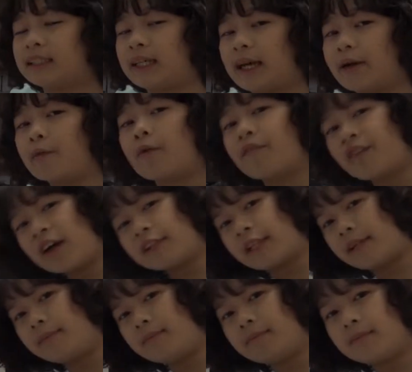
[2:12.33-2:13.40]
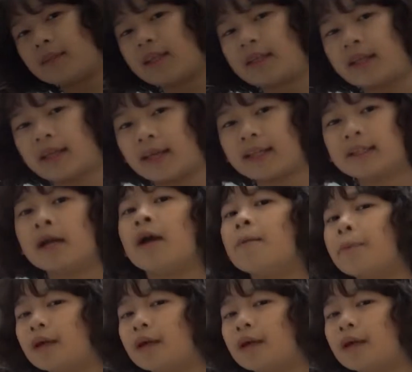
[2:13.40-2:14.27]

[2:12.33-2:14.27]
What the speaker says: Cl1000 in it,